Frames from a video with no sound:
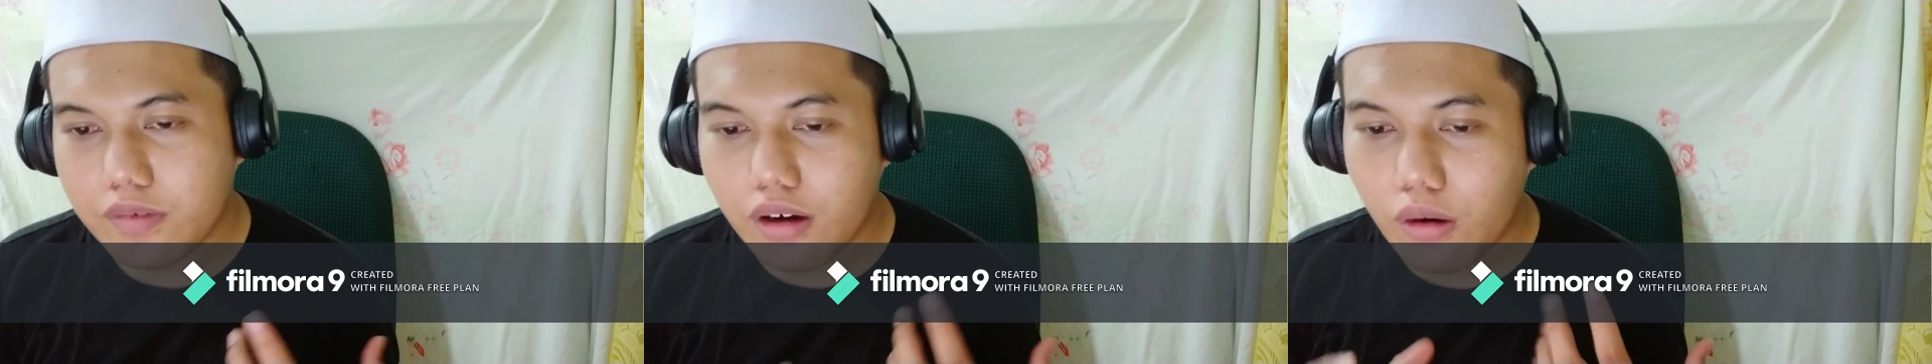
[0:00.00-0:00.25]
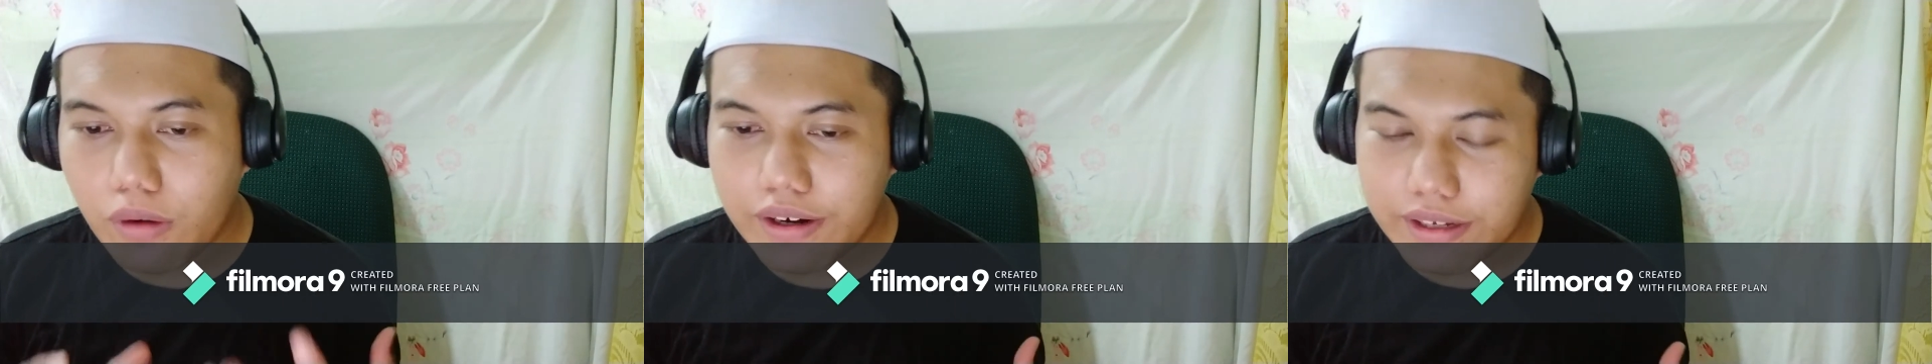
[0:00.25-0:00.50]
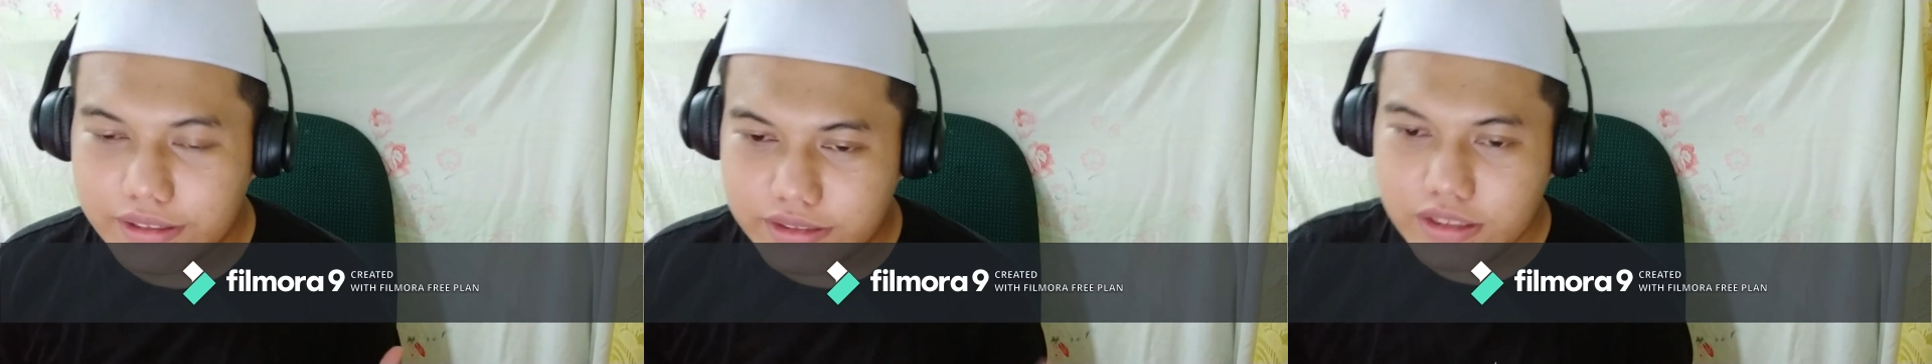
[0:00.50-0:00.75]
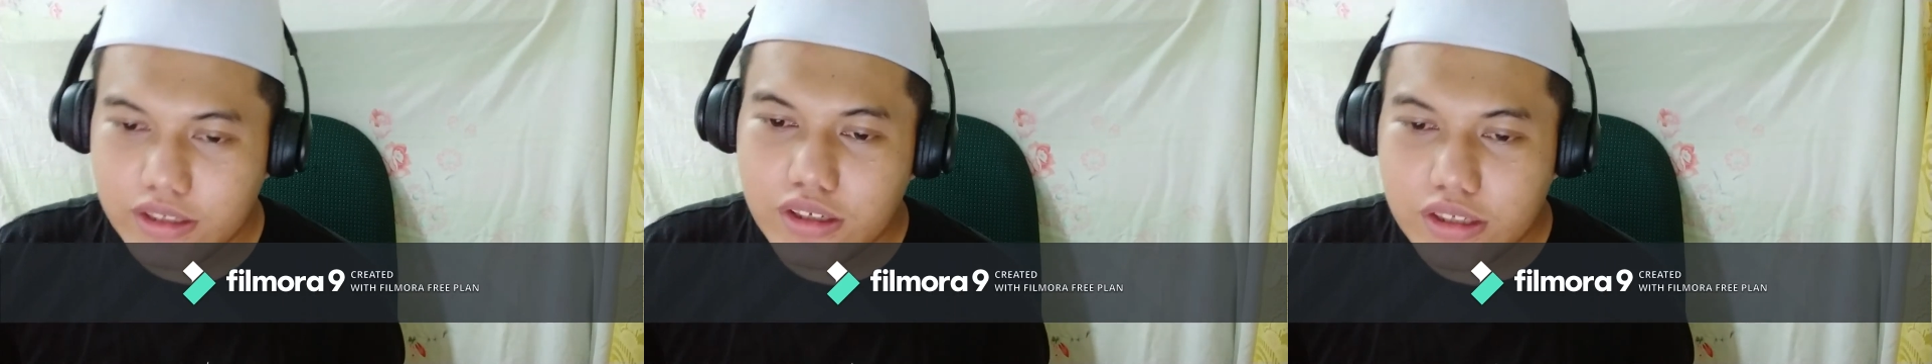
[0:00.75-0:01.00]
awareness
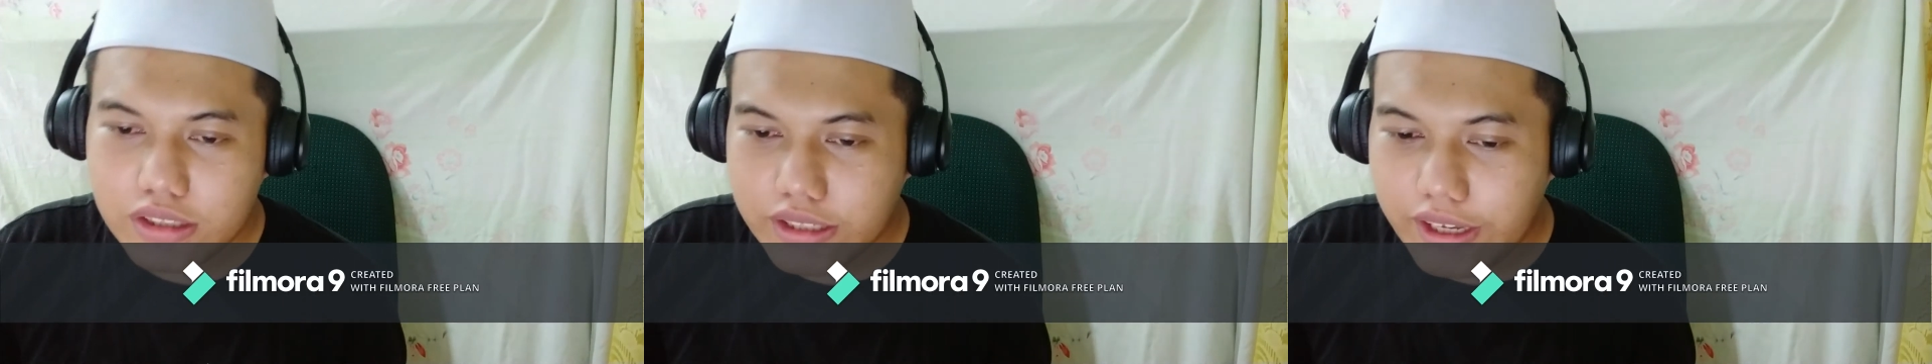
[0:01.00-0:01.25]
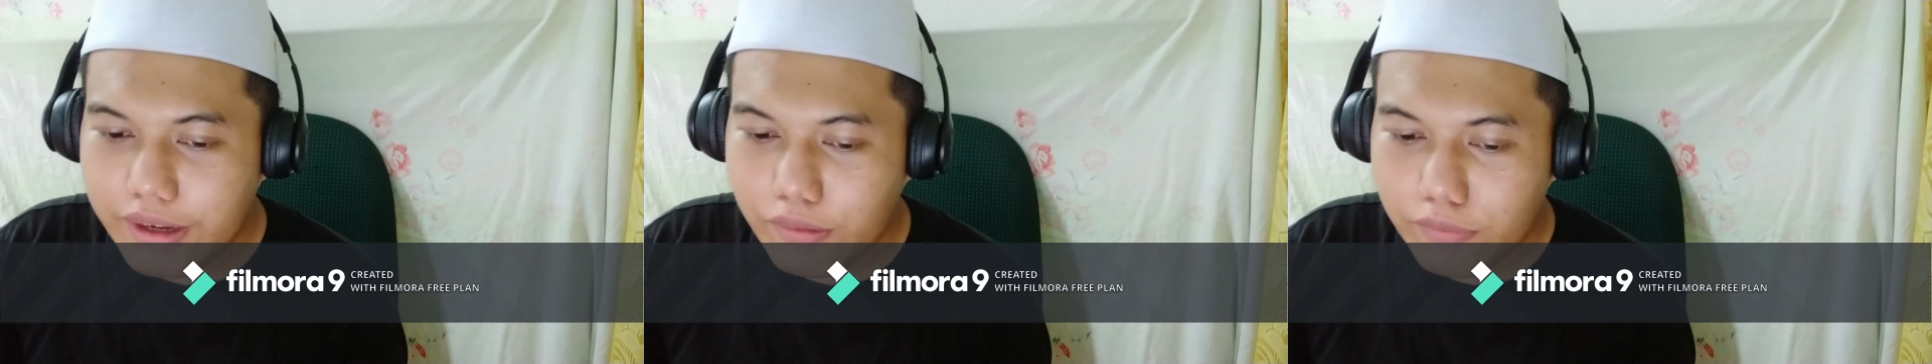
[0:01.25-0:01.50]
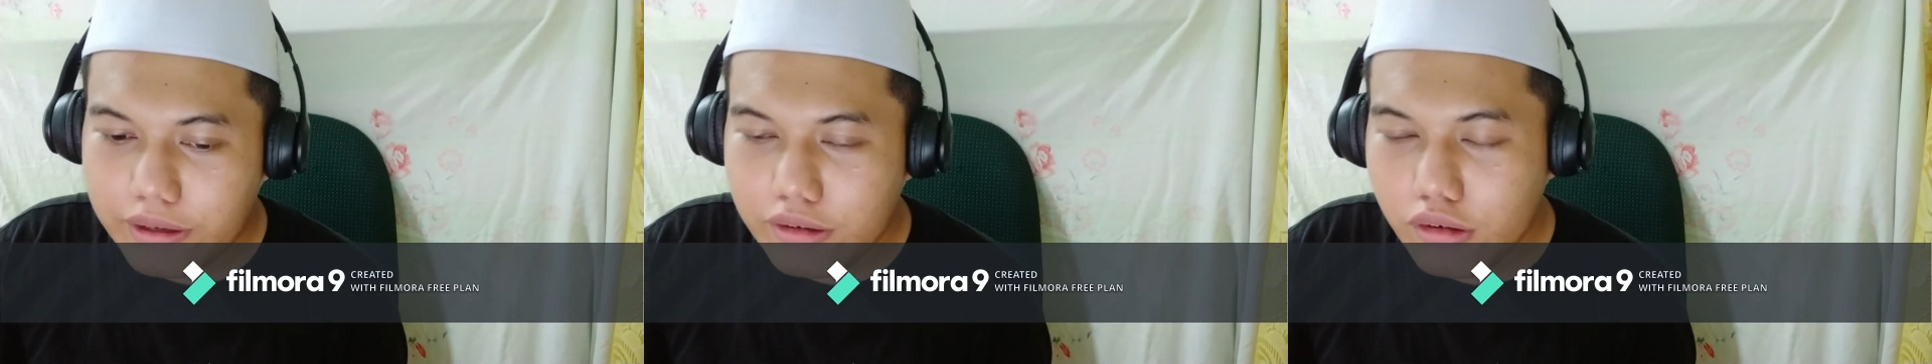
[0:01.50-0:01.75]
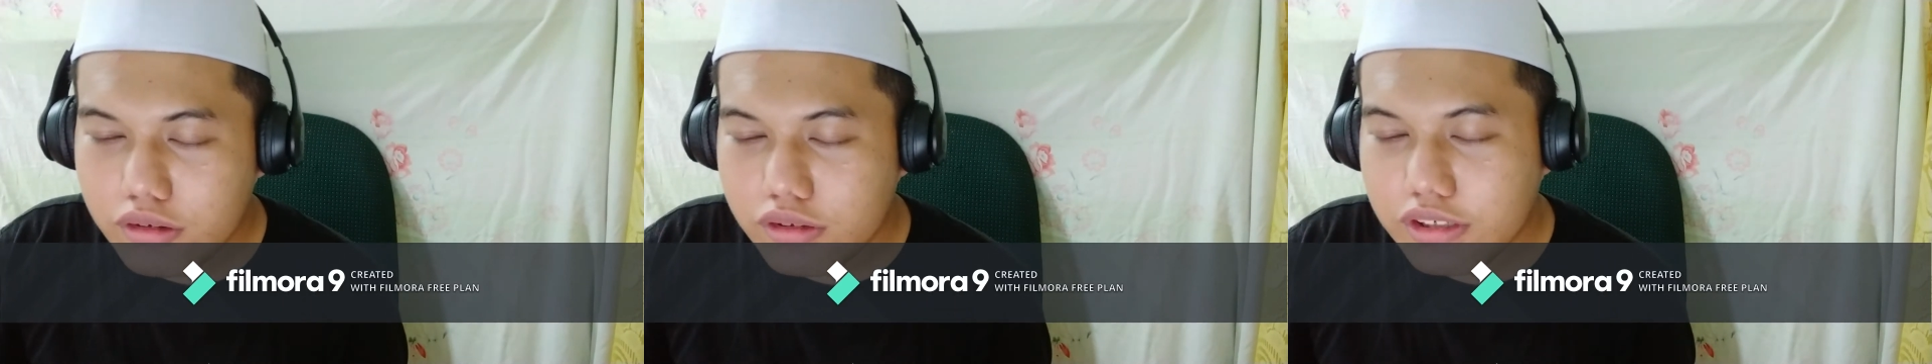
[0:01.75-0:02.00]
okay we
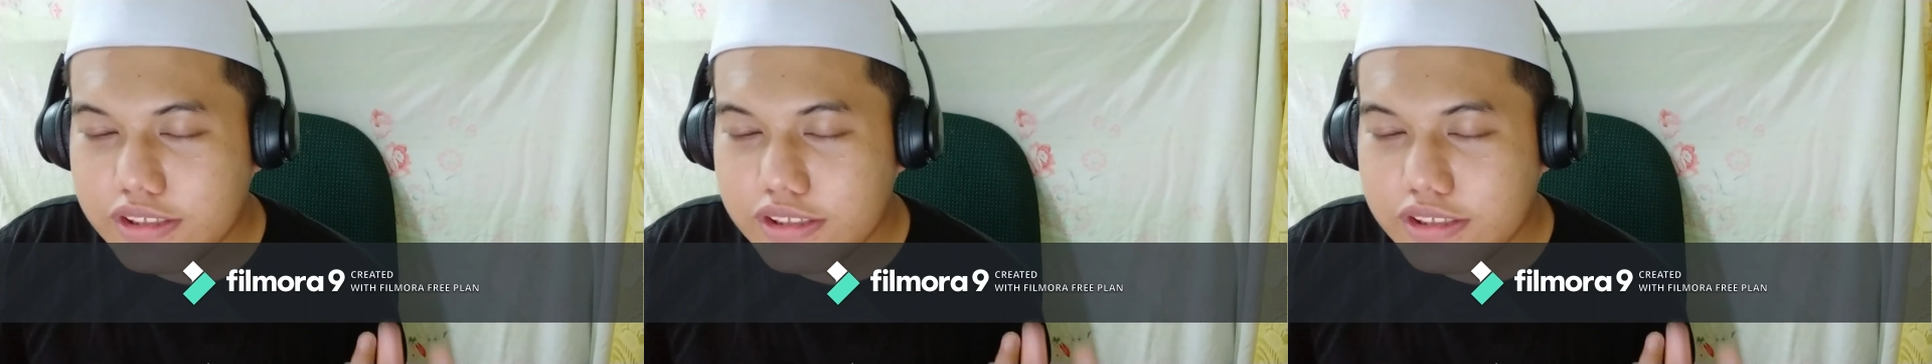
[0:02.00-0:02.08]
go to the